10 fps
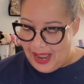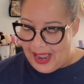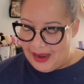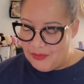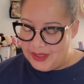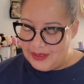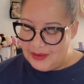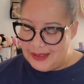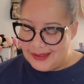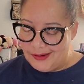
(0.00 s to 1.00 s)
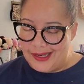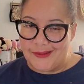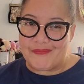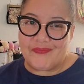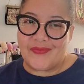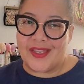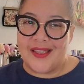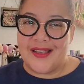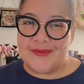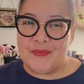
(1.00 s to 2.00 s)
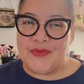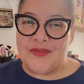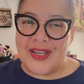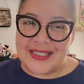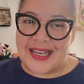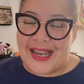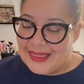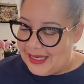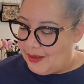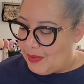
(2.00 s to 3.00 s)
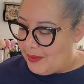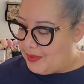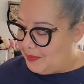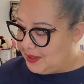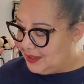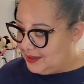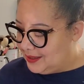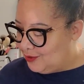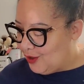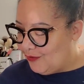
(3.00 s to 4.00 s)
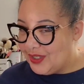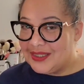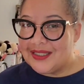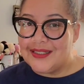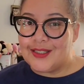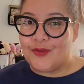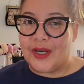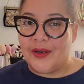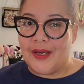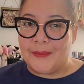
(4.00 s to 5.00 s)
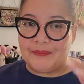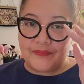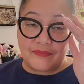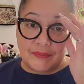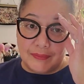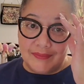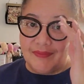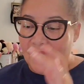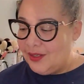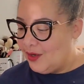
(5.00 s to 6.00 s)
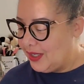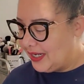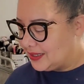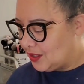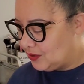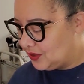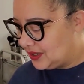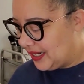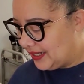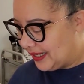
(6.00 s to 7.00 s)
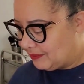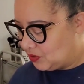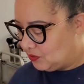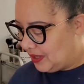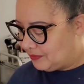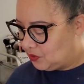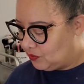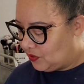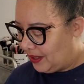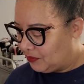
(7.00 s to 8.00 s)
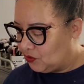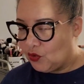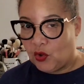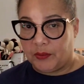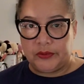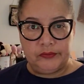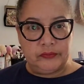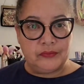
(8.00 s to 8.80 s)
I wouldn't even, you know, Vincent ain't thinking about me because, you know, Vincent is very, you know, he got his own little aesthetic. I'm too normal.